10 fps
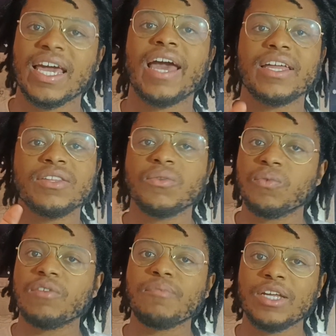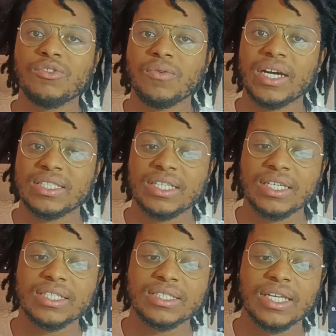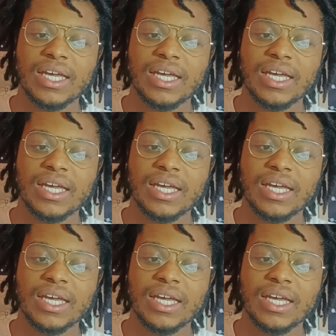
can with my new ideas,